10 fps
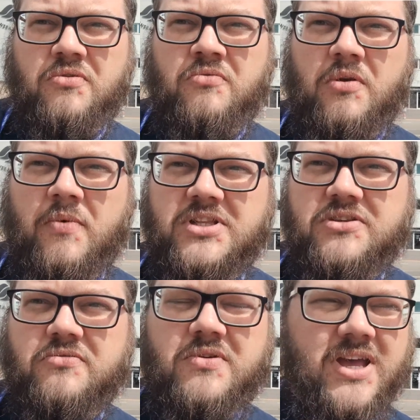Luton will want
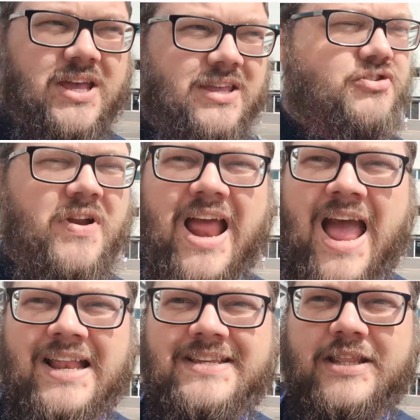to uh, try and
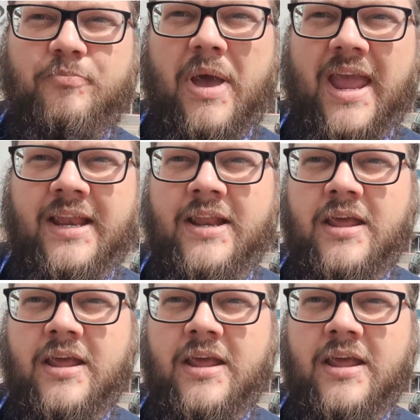add to the pain